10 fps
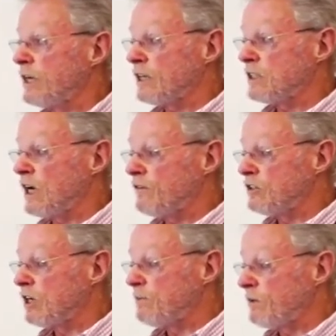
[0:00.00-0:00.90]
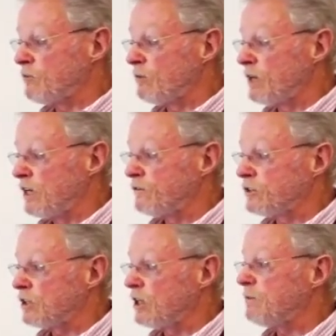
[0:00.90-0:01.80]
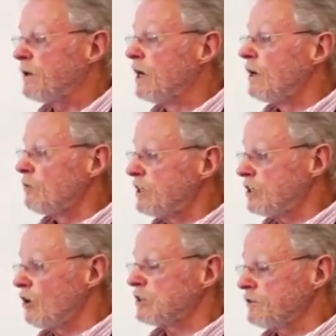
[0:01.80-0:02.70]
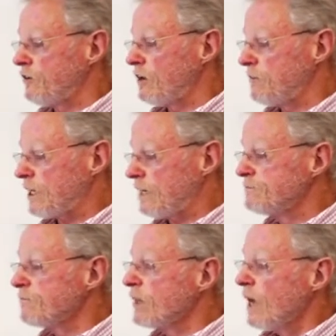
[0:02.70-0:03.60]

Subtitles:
we actually have a deeper, more meaningful sleep. We detoxify better.